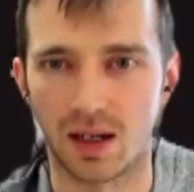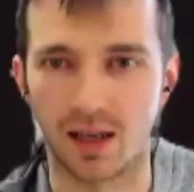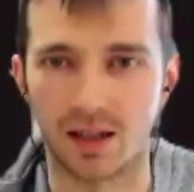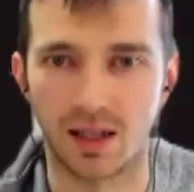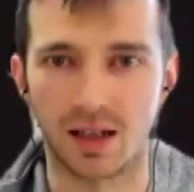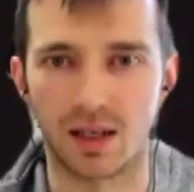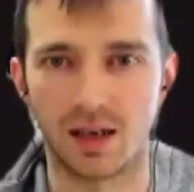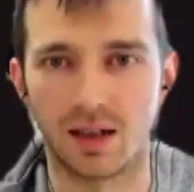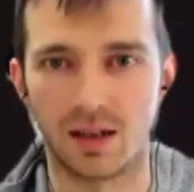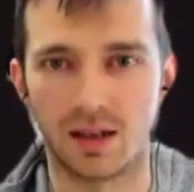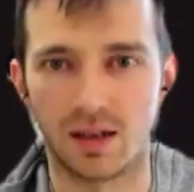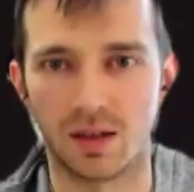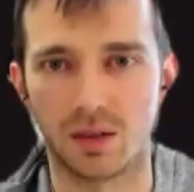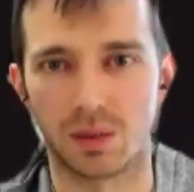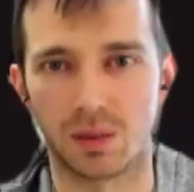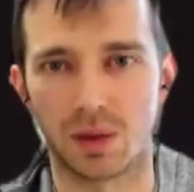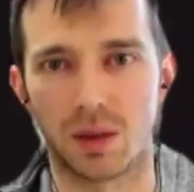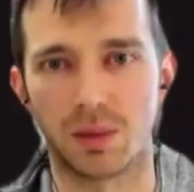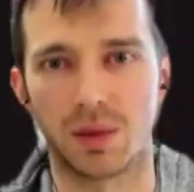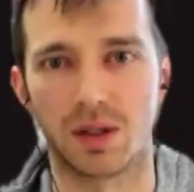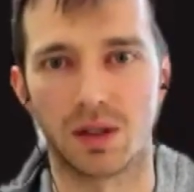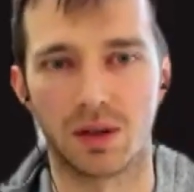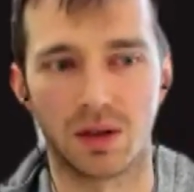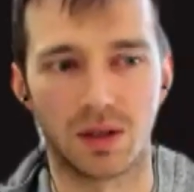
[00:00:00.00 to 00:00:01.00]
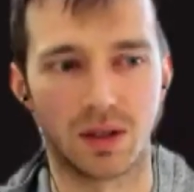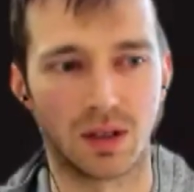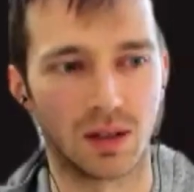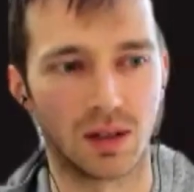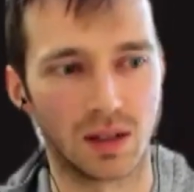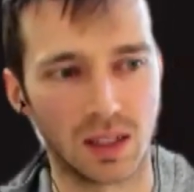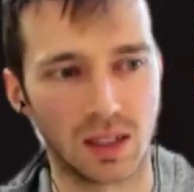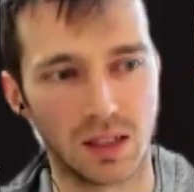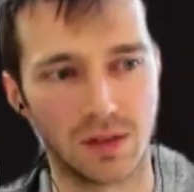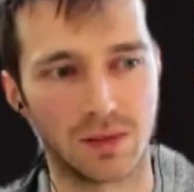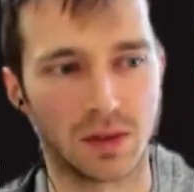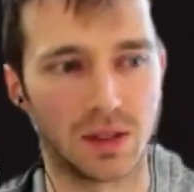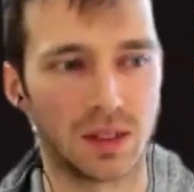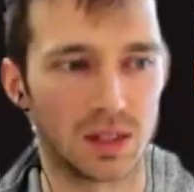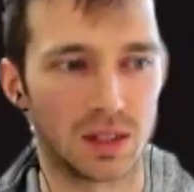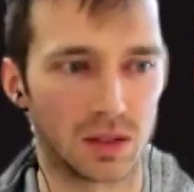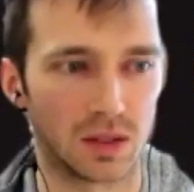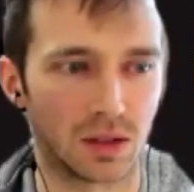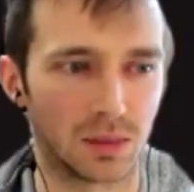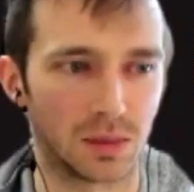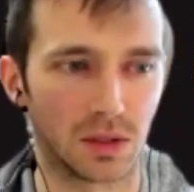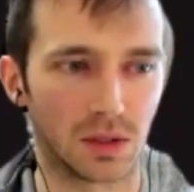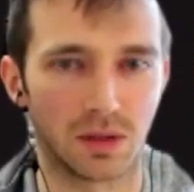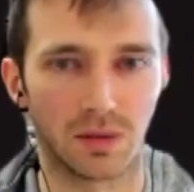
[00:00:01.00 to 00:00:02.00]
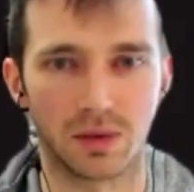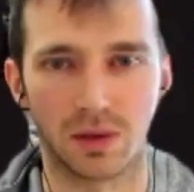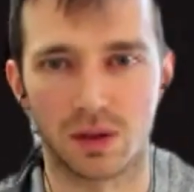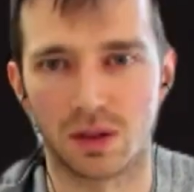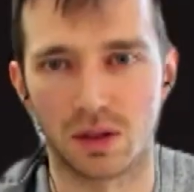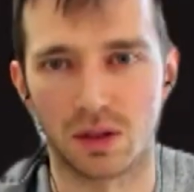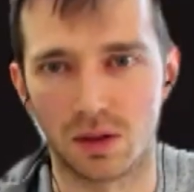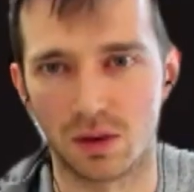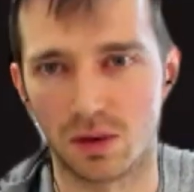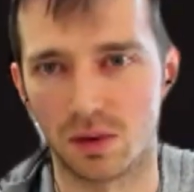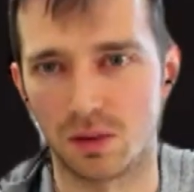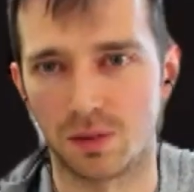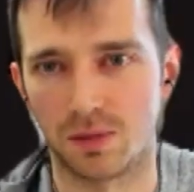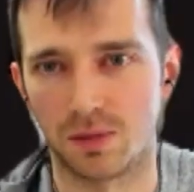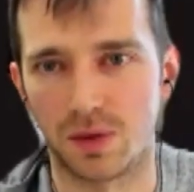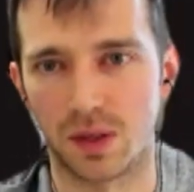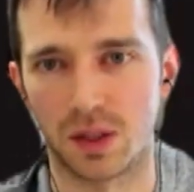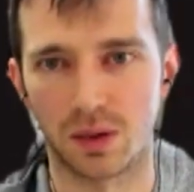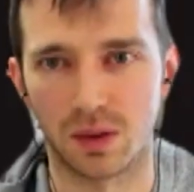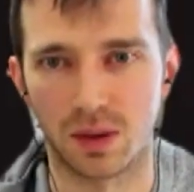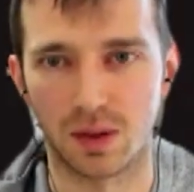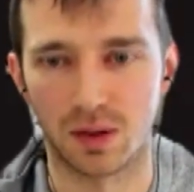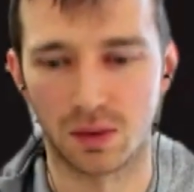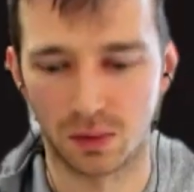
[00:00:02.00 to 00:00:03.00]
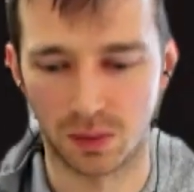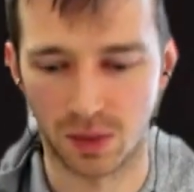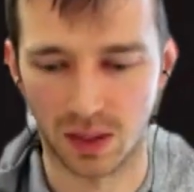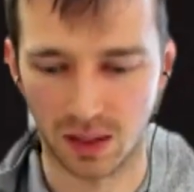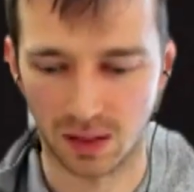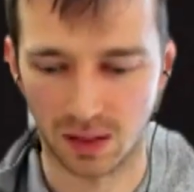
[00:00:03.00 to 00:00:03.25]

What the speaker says: And then you're probably going to leave EcoObserver and go figure out what